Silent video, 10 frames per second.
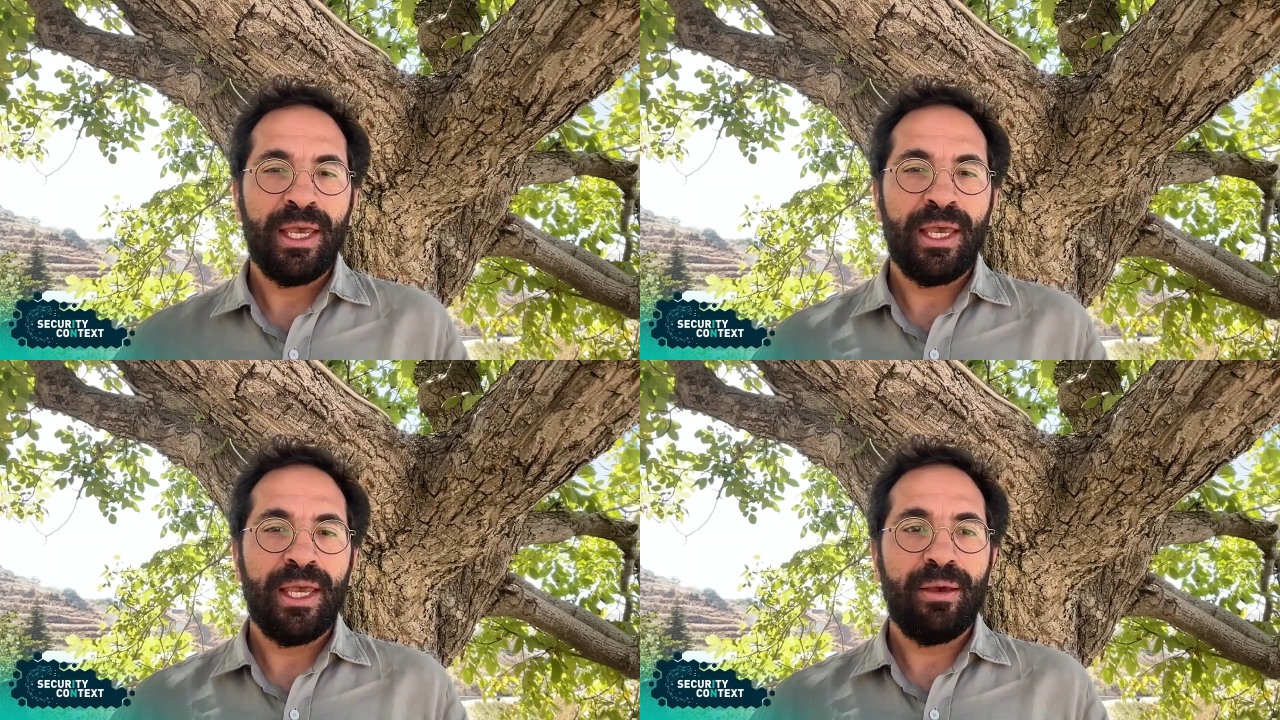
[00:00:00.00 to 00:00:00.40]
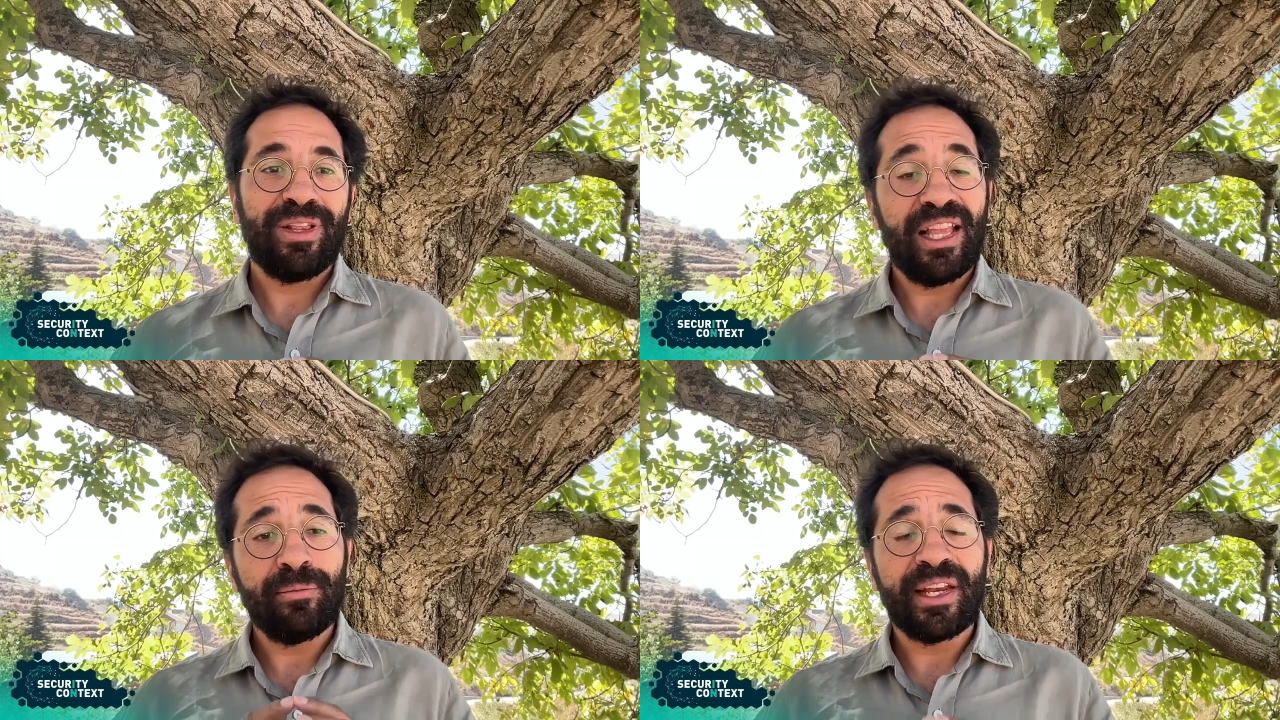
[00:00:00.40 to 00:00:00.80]

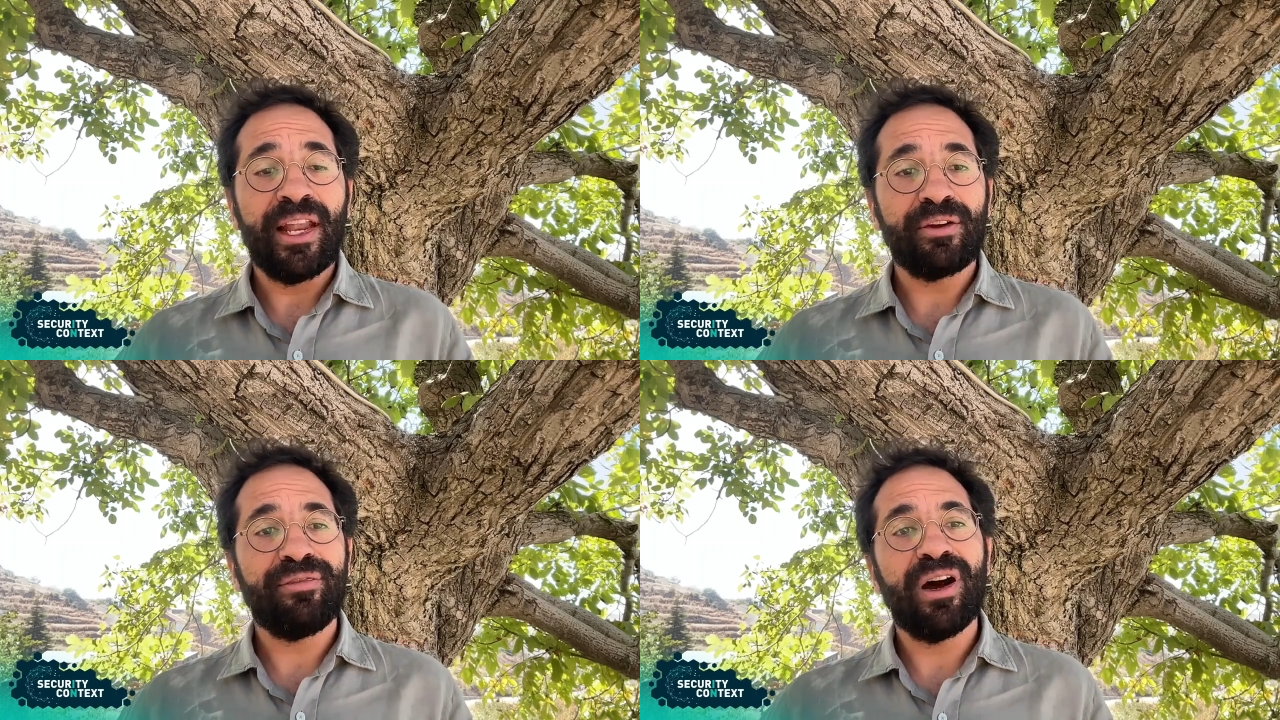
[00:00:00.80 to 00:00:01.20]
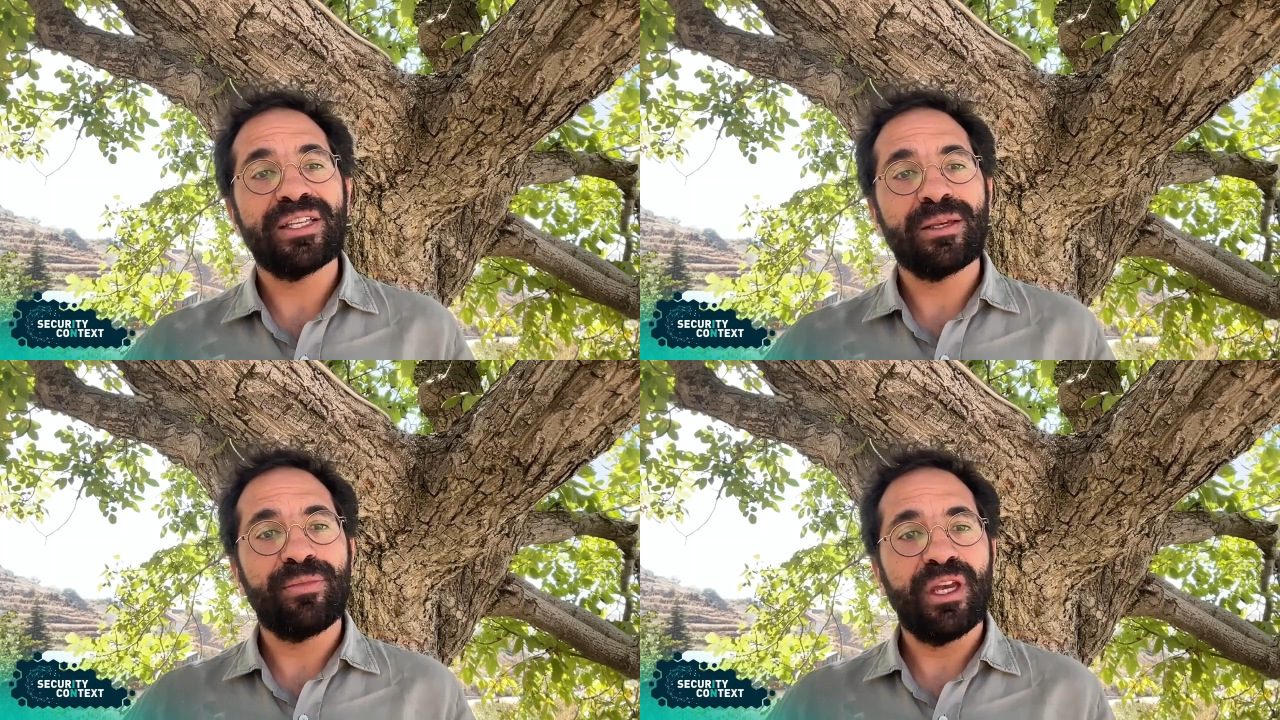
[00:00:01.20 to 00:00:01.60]
But let me
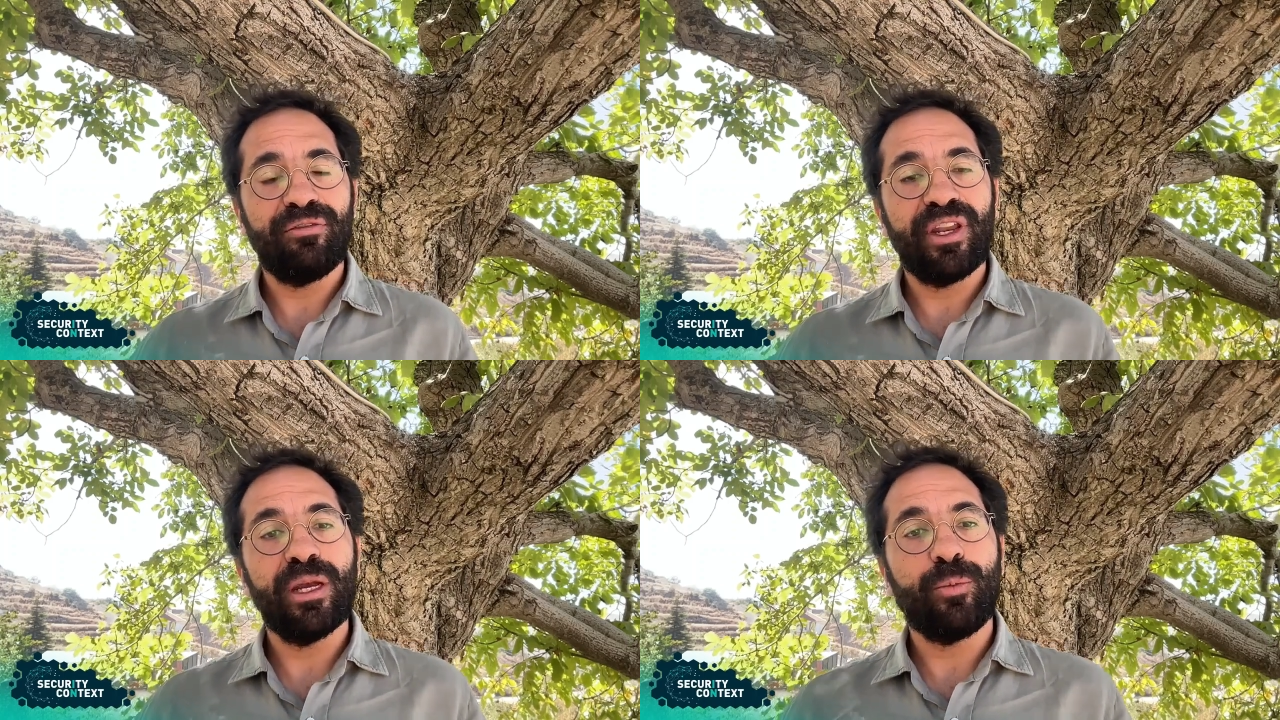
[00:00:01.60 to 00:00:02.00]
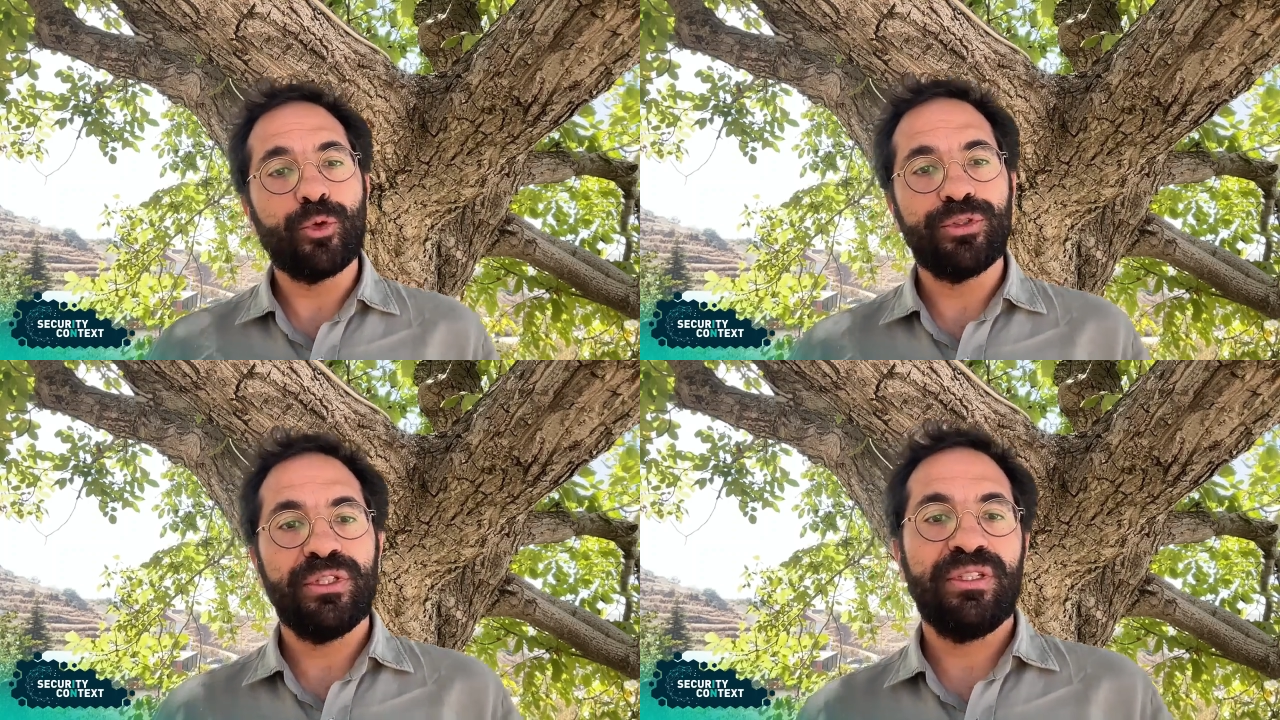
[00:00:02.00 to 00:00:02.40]
clarify something very
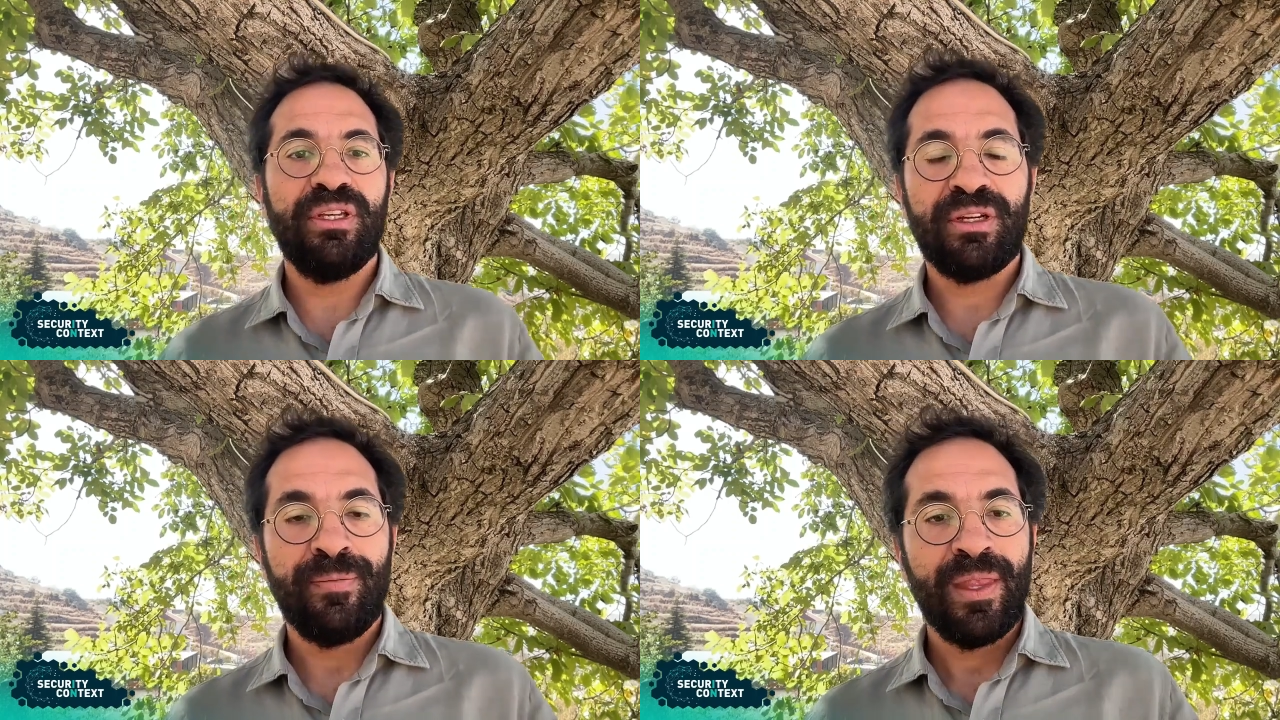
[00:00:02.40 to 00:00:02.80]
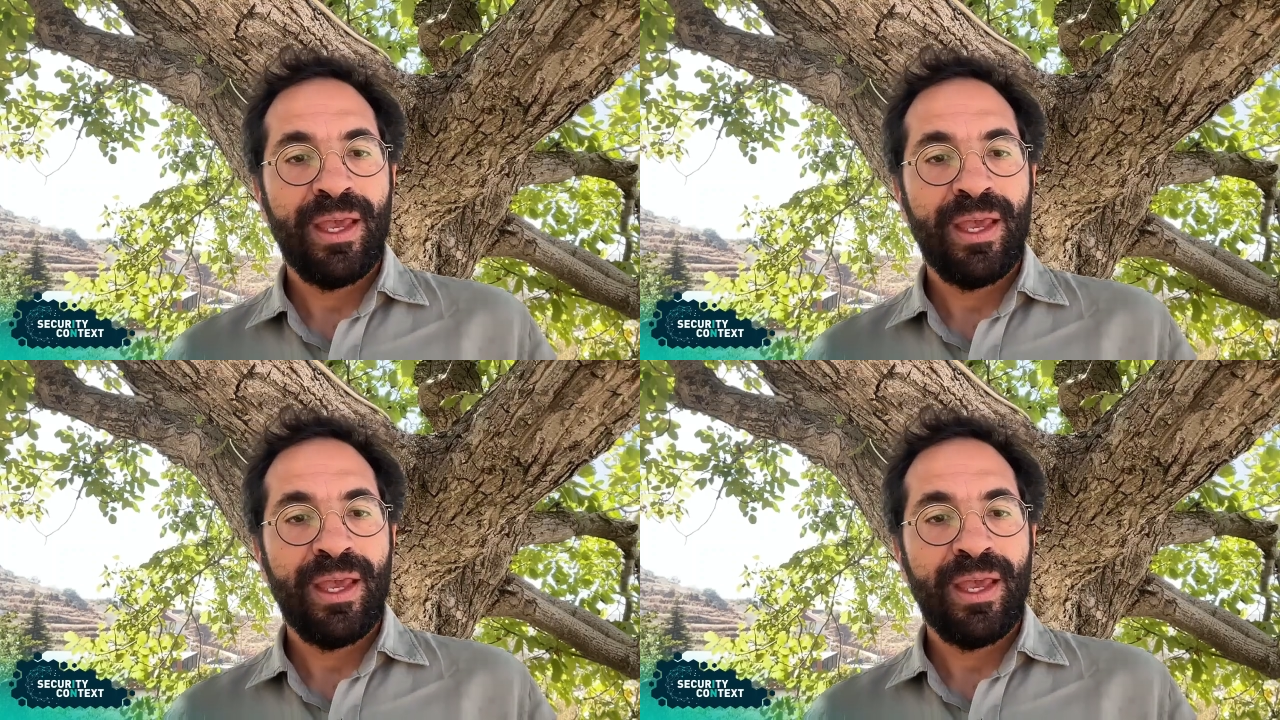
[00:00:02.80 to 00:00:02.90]
important here.